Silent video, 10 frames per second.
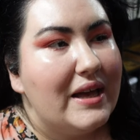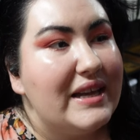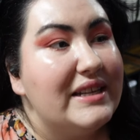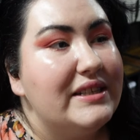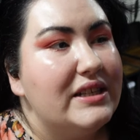
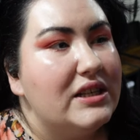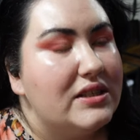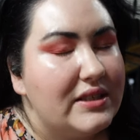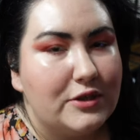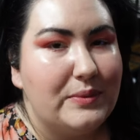in
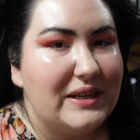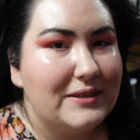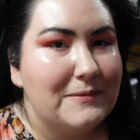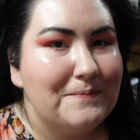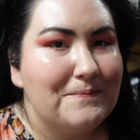6
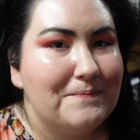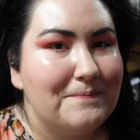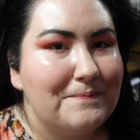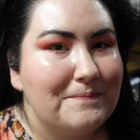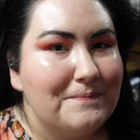weeks.
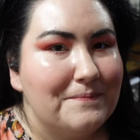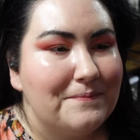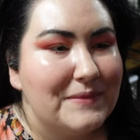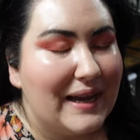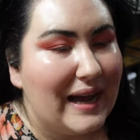
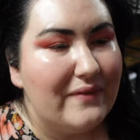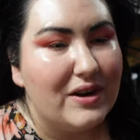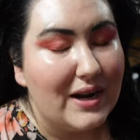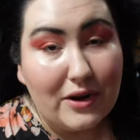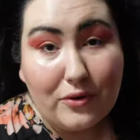I haven't
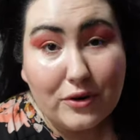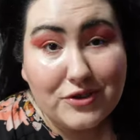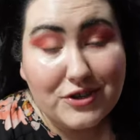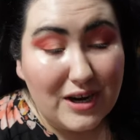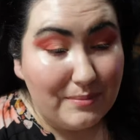gone out
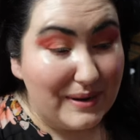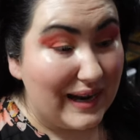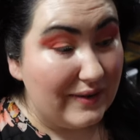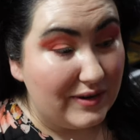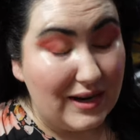grocery shopping,
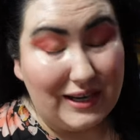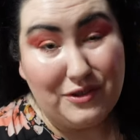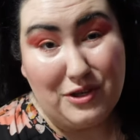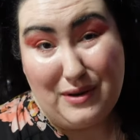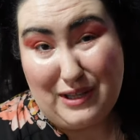I haven't gone out
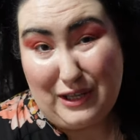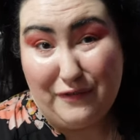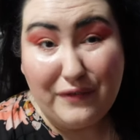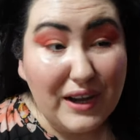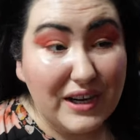to do anything
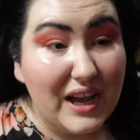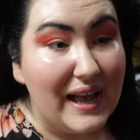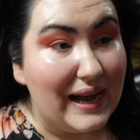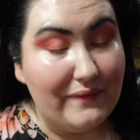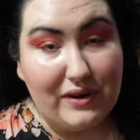fun,
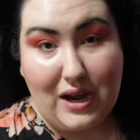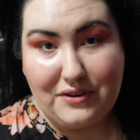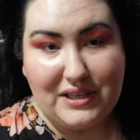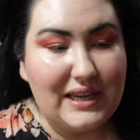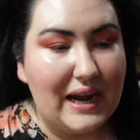I haven't gone
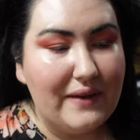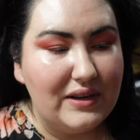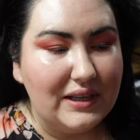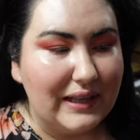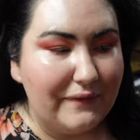out to eat, I
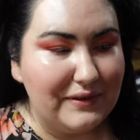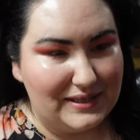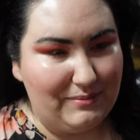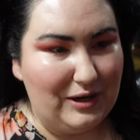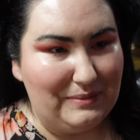haven't left this
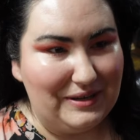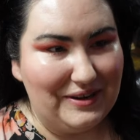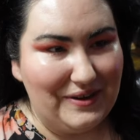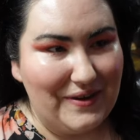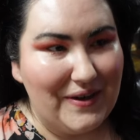apartment
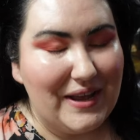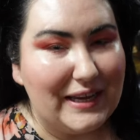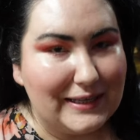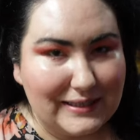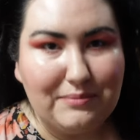
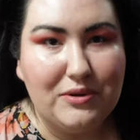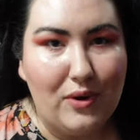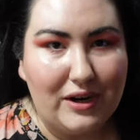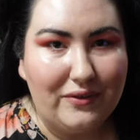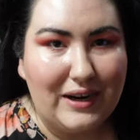except to walk